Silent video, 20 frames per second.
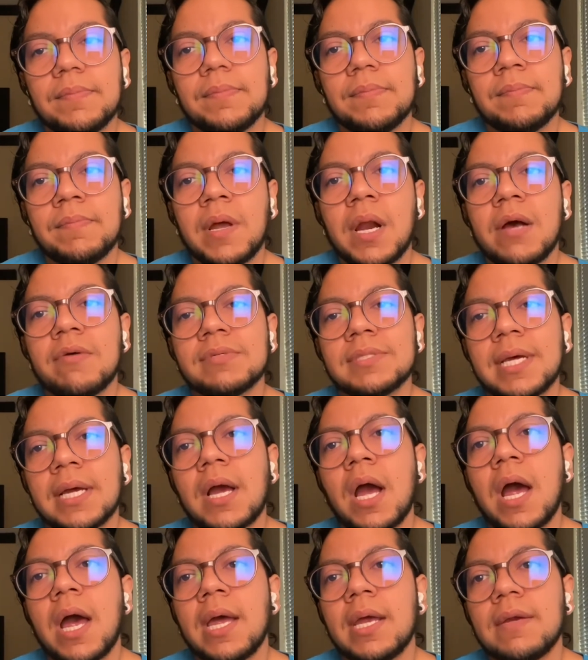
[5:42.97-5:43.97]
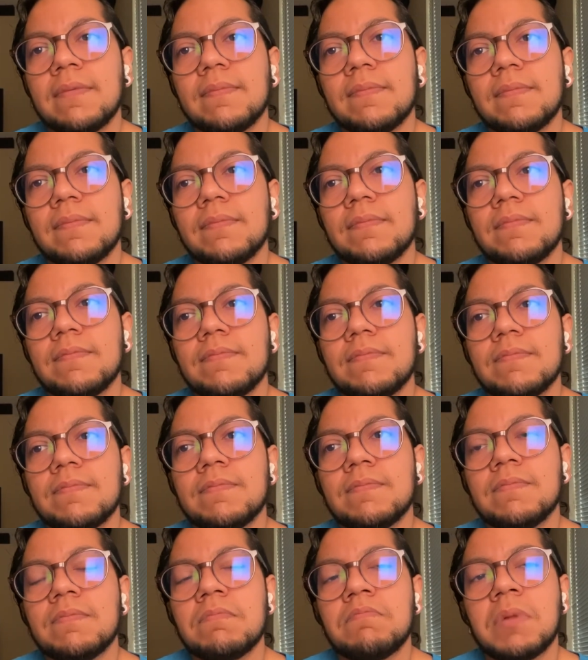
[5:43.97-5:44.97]
but I was like,
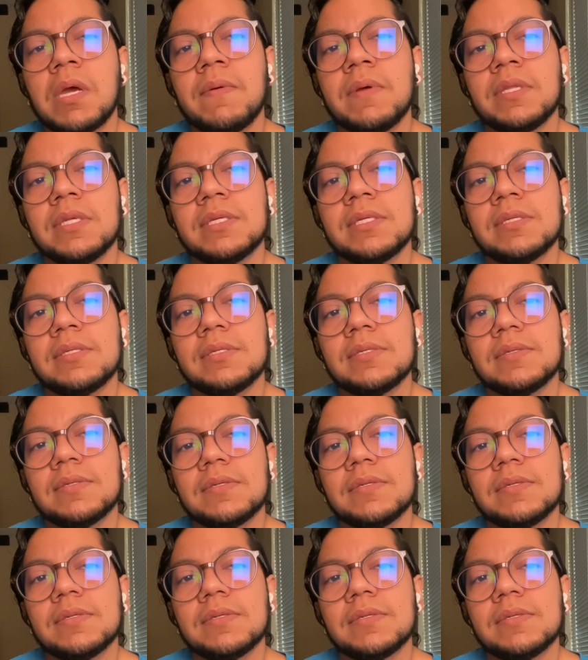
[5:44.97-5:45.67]
maybe this is